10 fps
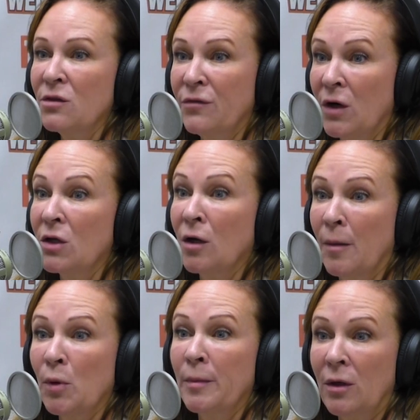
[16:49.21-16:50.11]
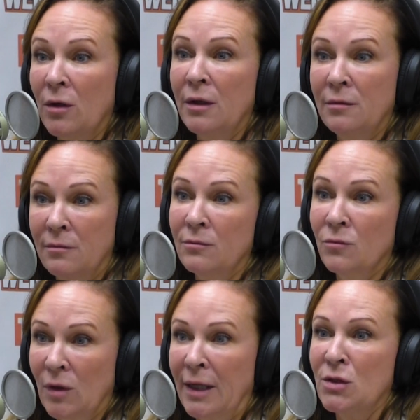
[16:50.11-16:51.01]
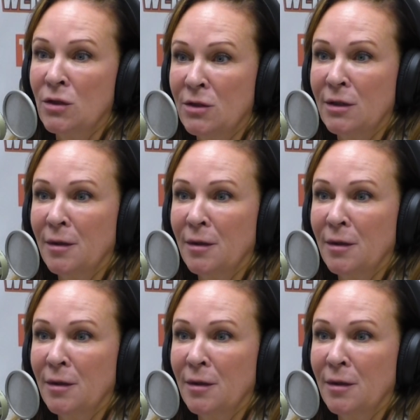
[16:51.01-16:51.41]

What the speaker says: That's a very complimentary relationship.